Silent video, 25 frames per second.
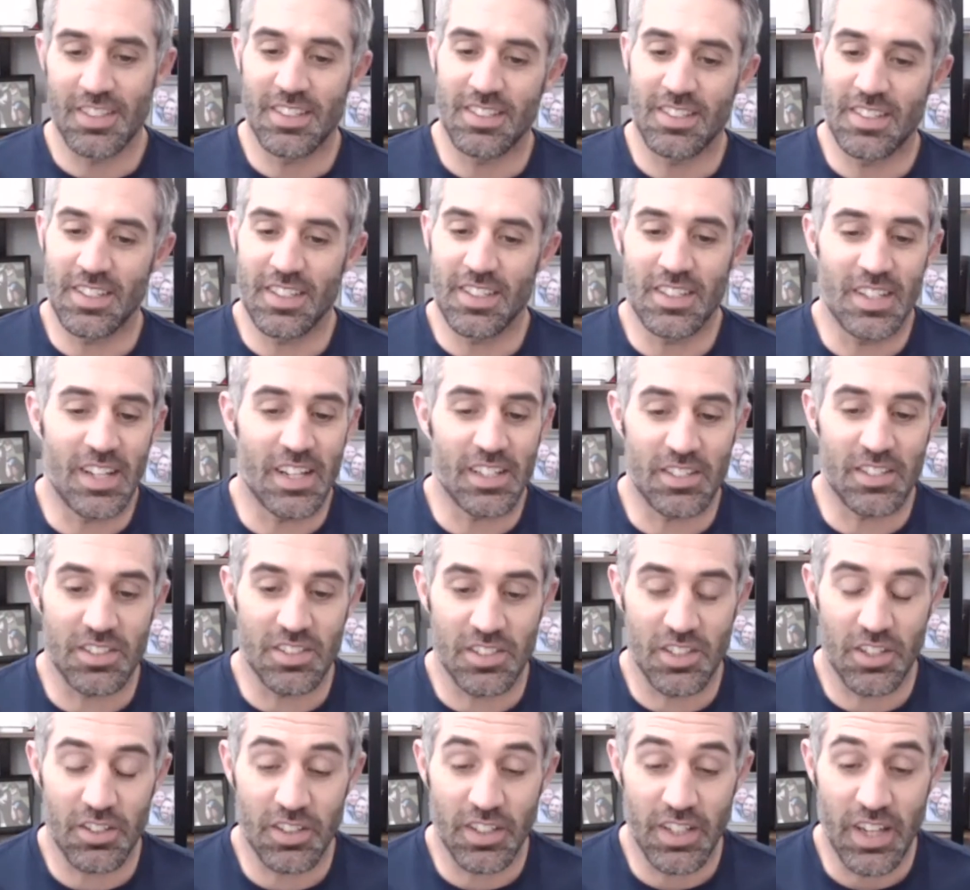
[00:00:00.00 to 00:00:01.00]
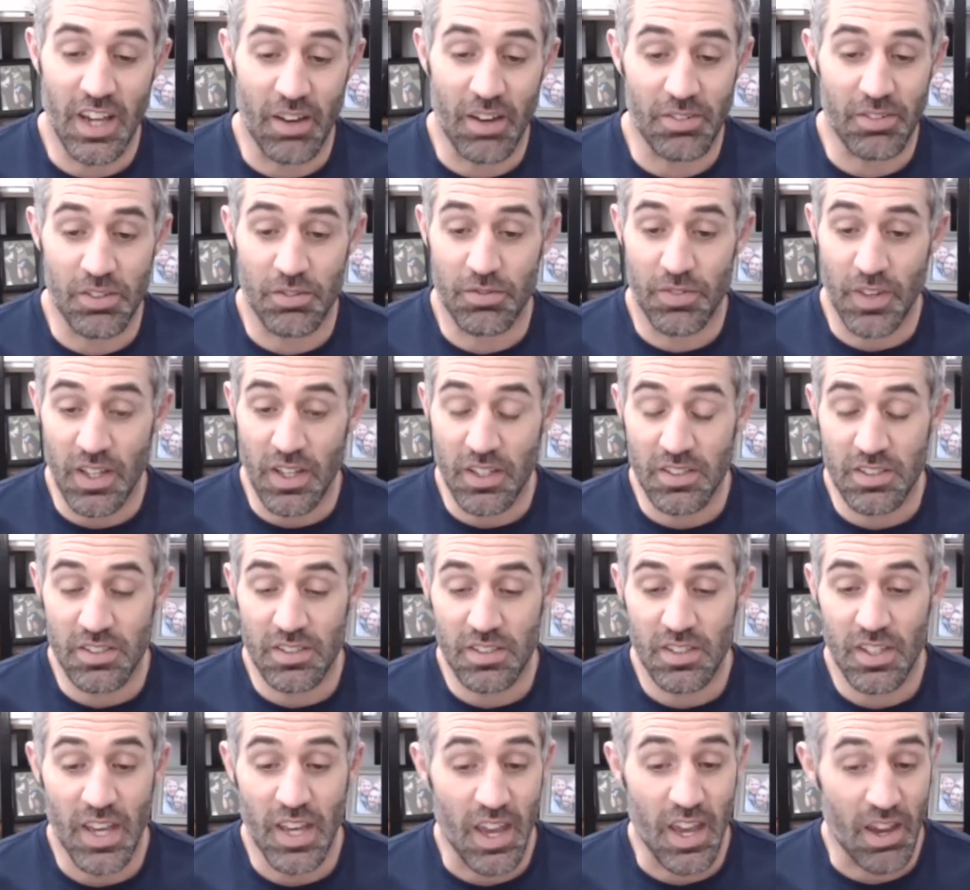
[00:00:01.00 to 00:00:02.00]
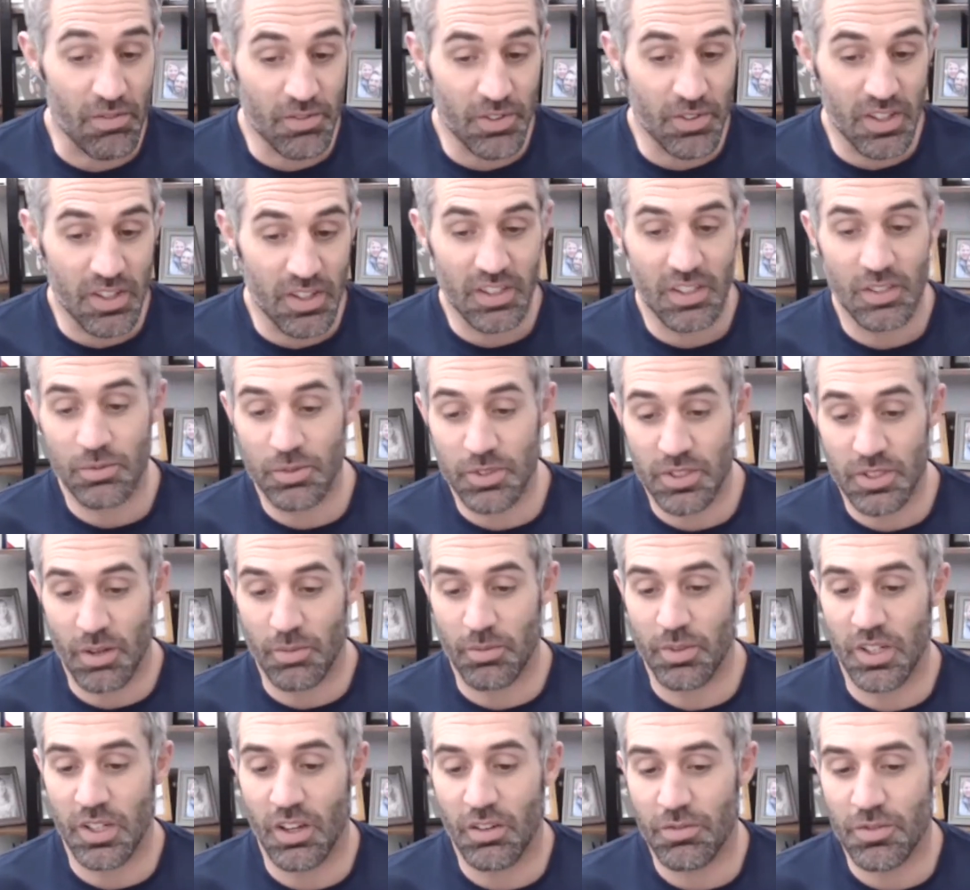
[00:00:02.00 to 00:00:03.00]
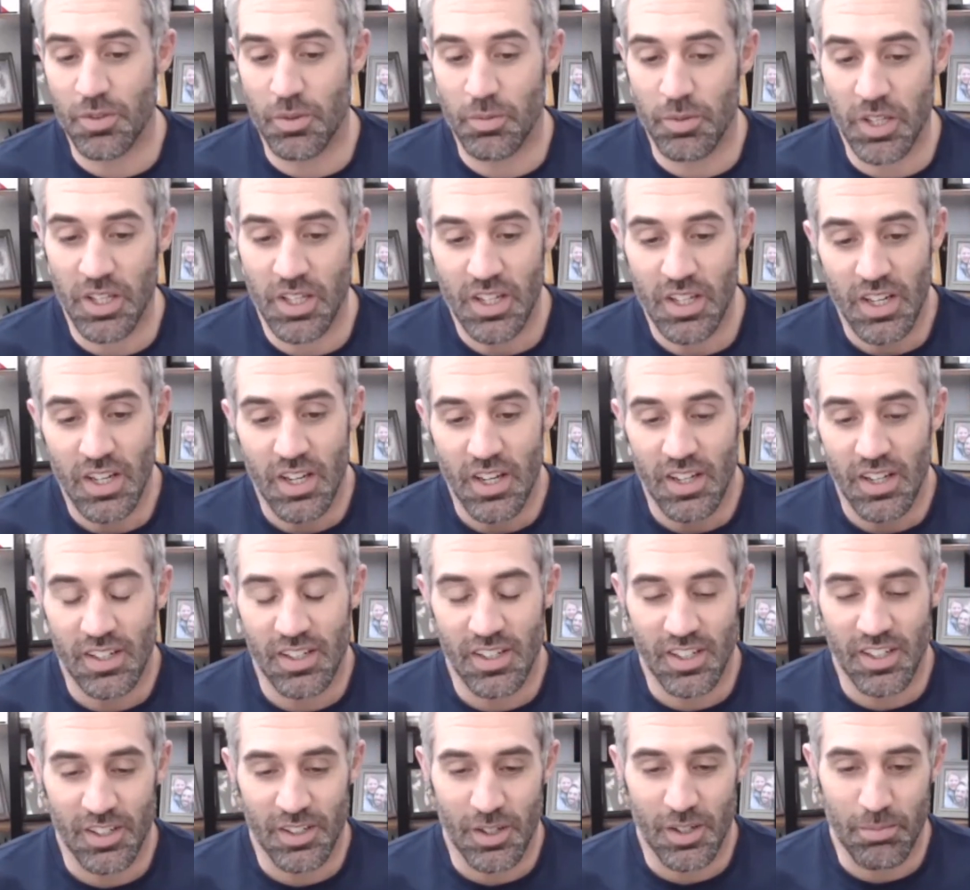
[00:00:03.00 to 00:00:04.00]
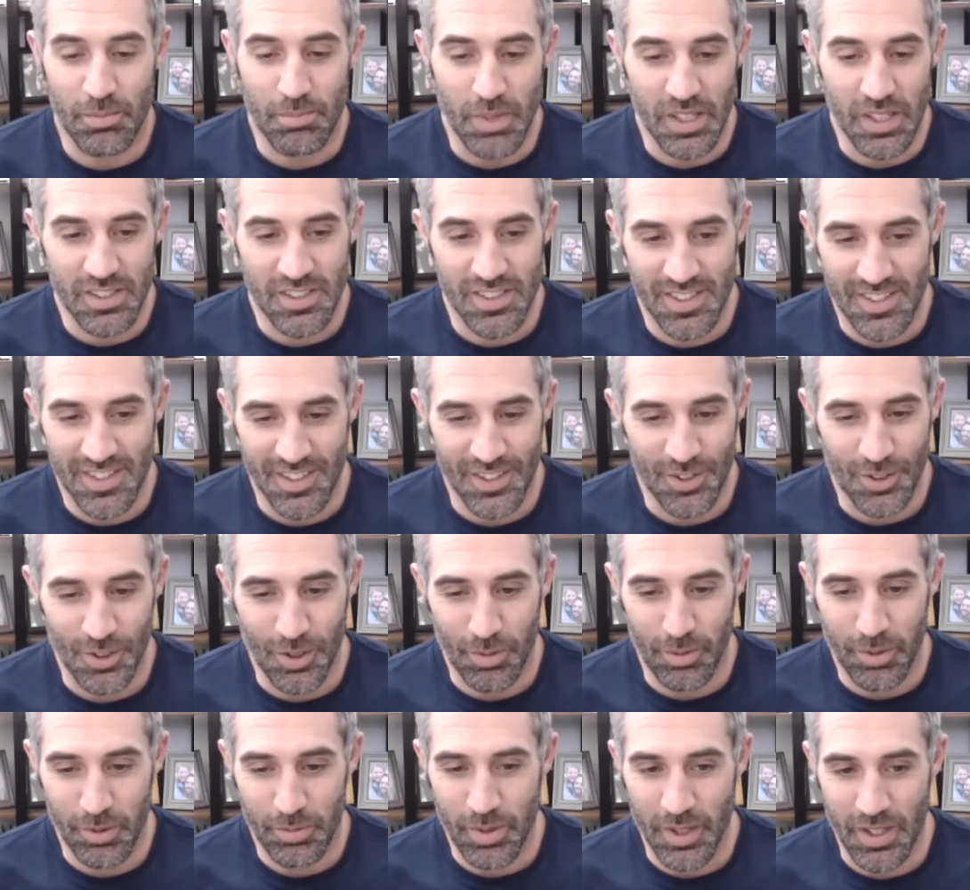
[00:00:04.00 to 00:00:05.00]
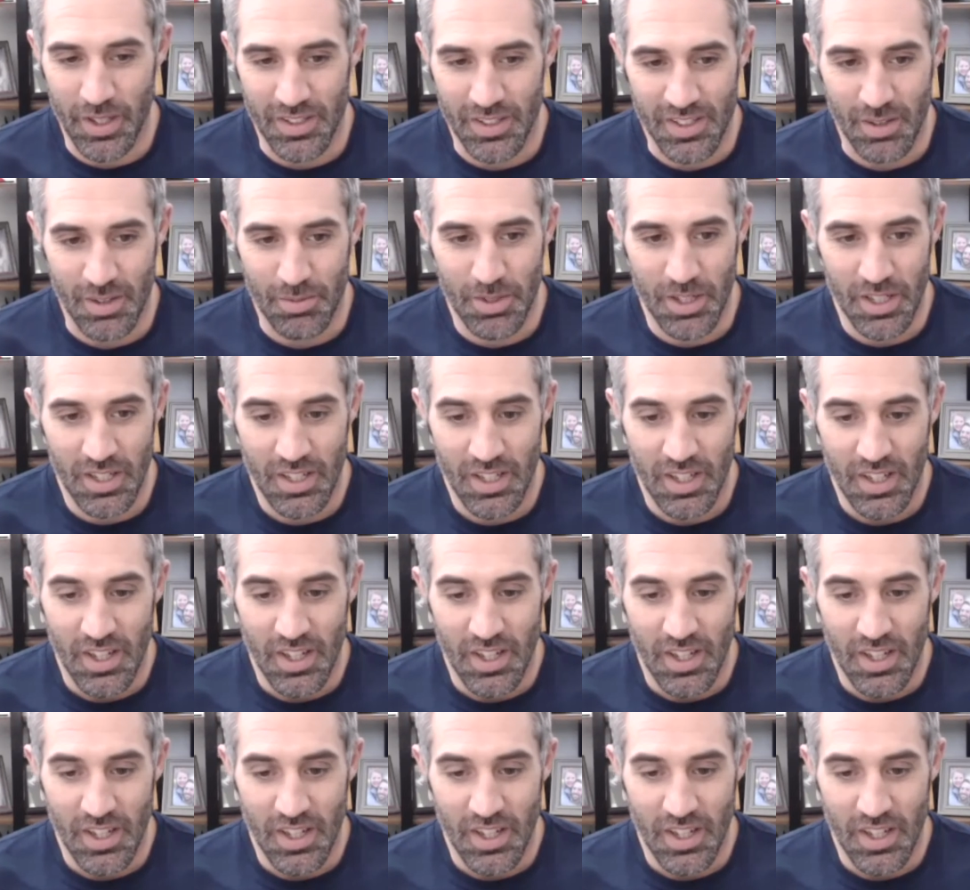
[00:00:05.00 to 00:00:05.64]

didn't necessarily have to face everything that was coming up for me uh, amidst a global pandemic.